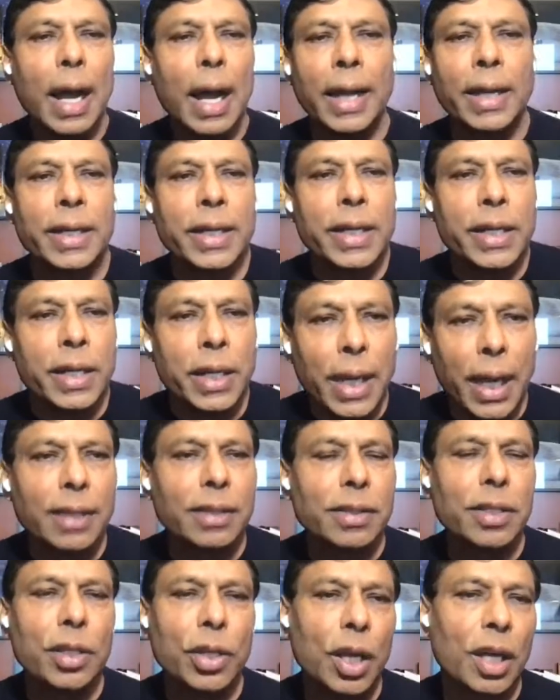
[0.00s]
I read
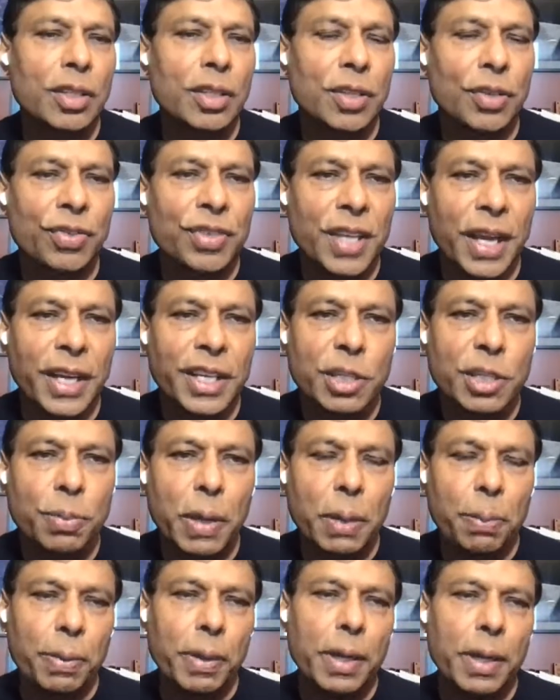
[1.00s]
lots and lots of science
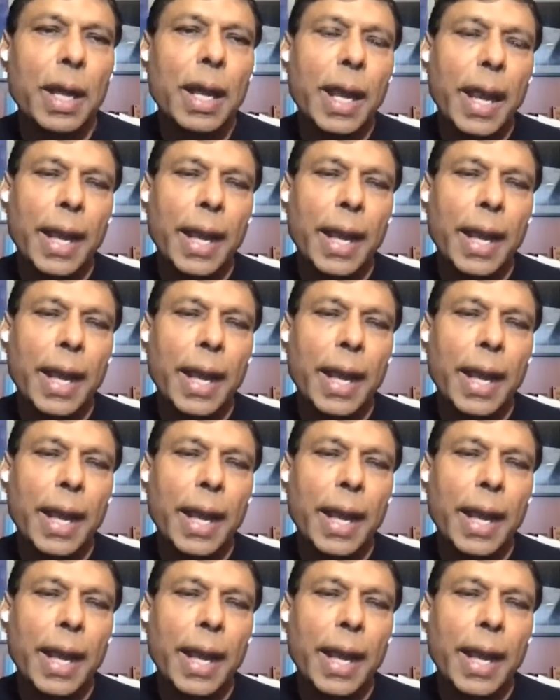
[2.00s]
paper,